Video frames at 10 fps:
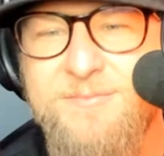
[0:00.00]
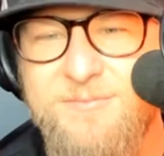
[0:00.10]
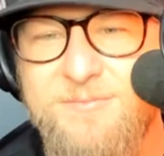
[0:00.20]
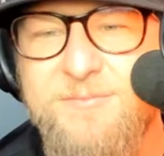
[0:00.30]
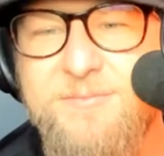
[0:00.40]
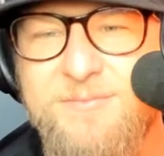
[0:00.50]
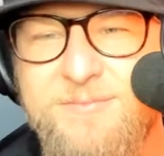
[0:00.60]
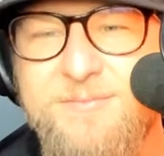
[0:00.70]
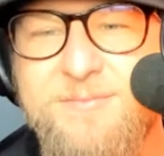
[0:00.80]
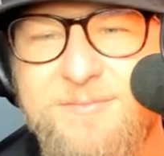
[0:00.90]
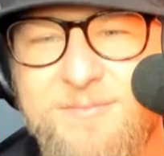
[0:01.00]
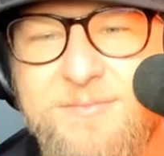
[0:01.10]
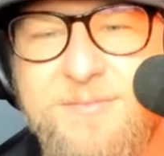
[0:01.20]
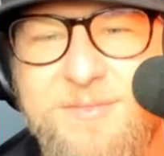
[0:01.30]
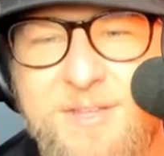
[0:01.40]

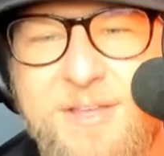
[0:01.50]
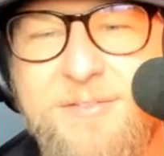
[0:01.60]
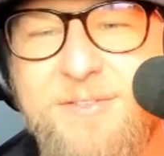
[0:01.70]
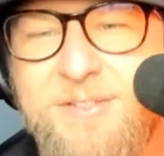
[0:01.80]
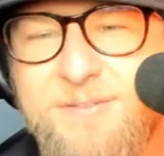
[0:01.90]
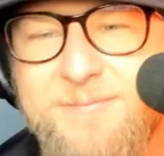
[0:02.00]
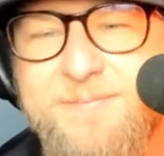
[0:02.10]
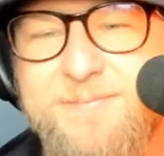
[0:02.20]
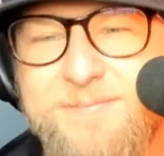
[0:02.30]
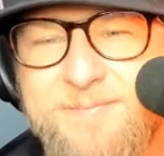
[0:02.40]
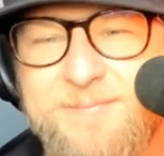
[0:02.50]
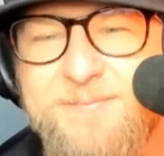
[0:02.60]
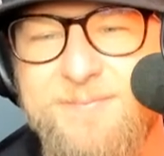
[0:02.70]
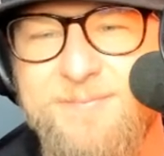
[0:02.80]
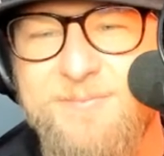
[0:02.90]

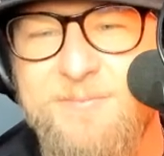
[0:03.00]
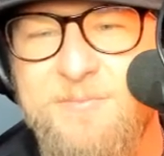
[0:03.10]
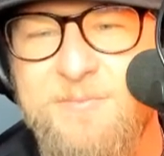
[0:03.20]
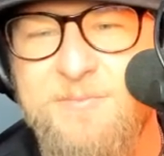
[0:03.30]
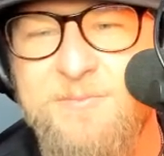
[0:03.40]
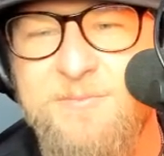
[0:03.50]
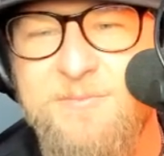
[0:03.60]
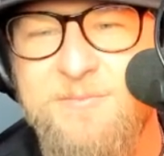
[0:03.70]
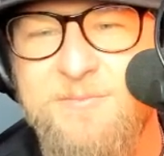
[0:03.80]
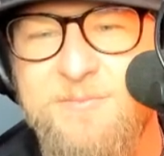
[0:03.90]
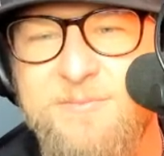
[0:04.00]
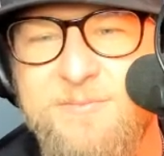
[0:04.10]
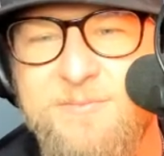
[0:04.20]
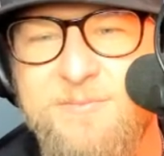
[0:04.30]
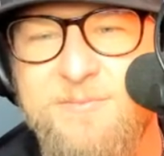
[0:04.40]

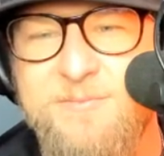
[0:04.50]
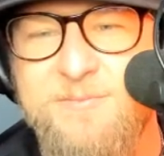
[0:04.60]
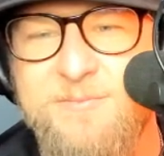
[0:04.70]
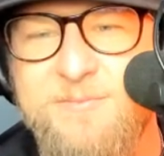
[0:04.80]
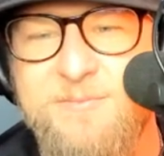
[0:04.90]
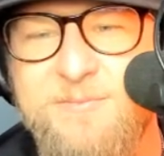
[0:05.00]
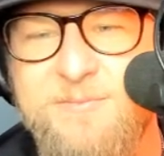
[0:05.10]
The person shown says nothing.